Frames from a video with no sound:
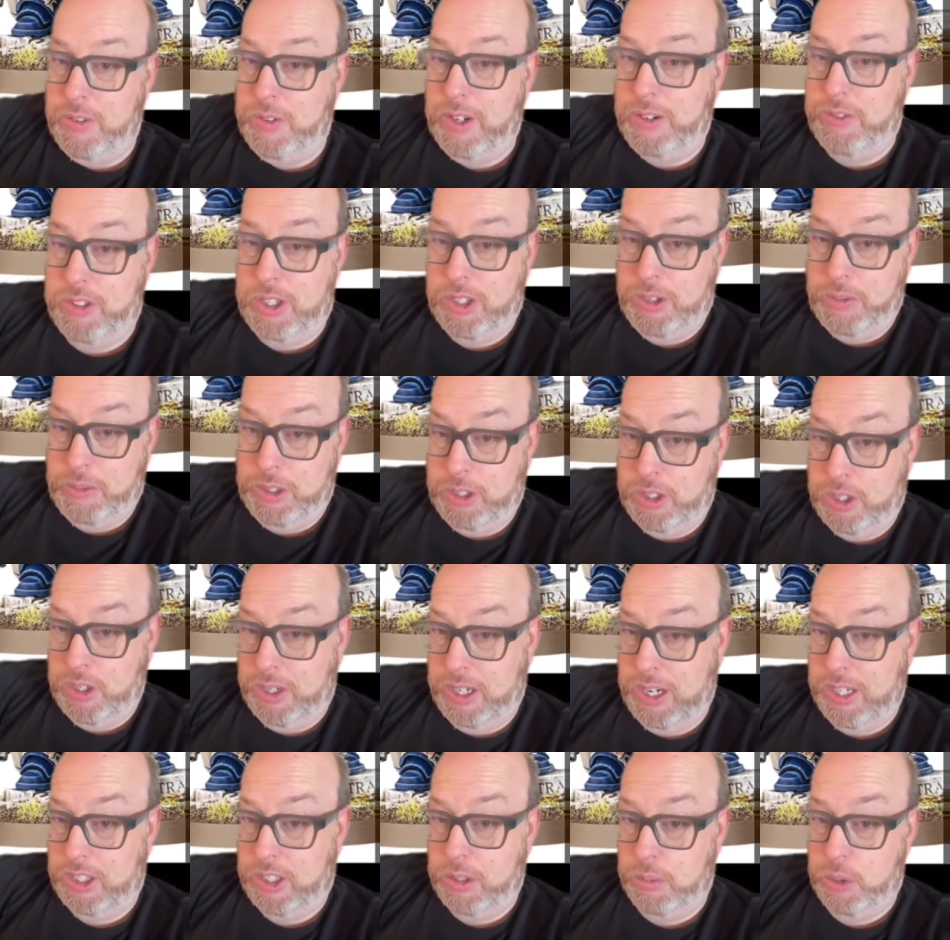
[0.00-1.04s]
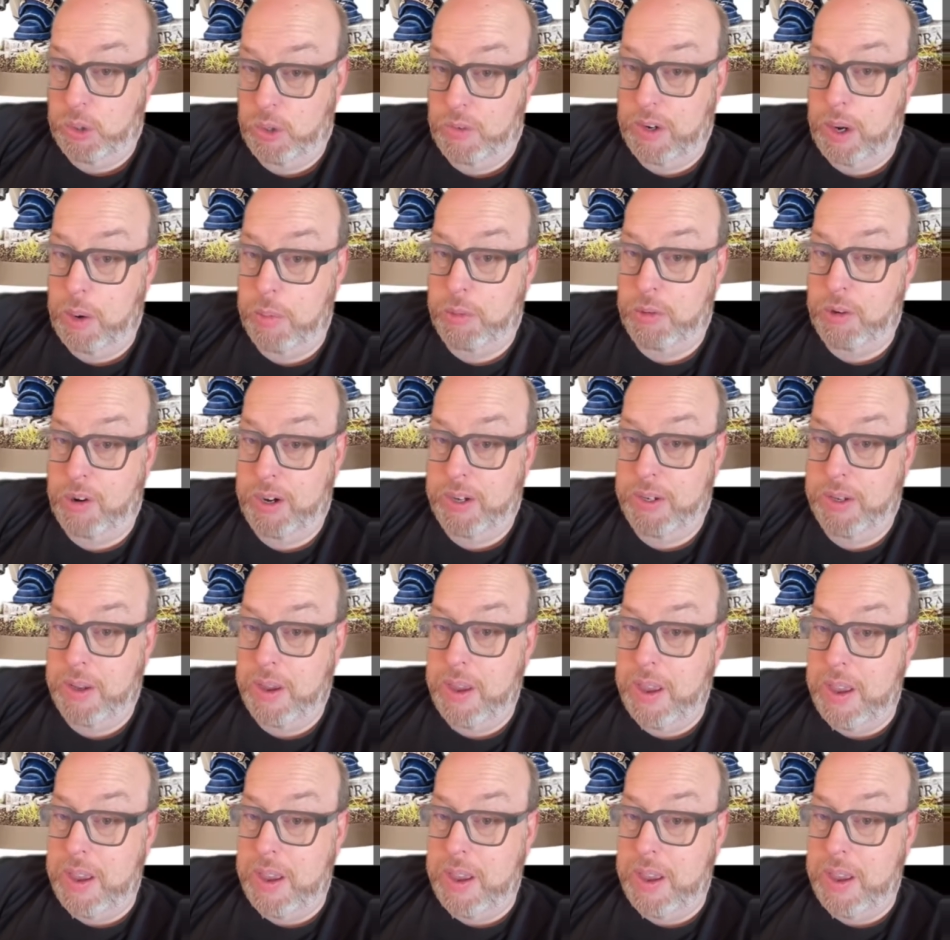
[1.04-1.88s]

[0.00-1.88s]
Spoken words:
they've certainly had some sort of upgrade,